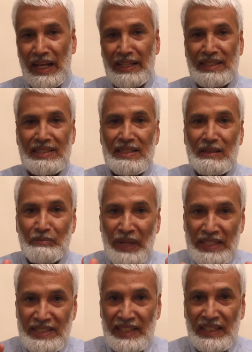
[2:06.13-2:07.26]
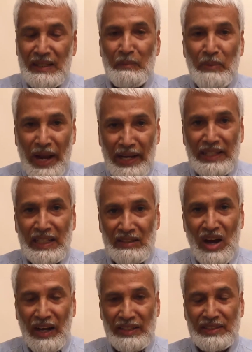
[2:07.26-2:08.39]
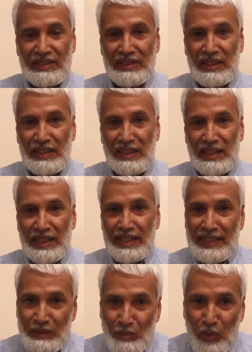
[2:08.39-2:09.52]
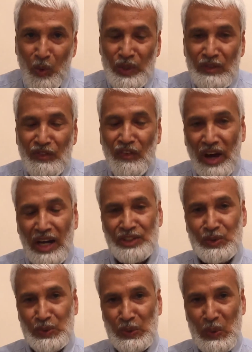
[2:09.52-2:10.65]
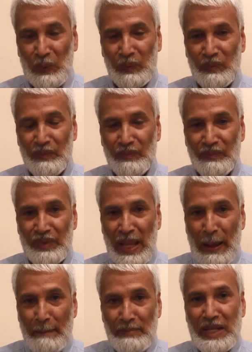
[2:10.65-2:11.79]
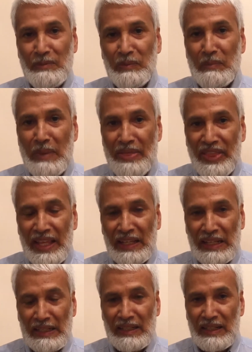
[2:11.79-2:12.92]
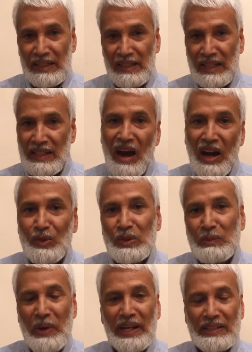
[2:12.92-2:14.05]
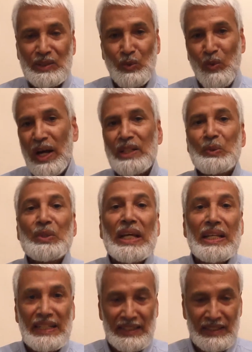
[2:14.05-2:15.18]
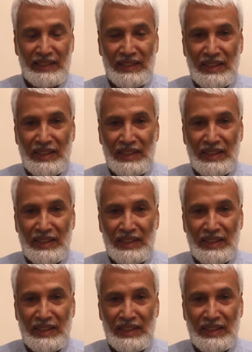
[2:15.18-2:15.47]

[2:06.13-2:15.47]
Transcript: And these basic parenting tasks is important for us to know. Many people may think that they are good parents. Why do they need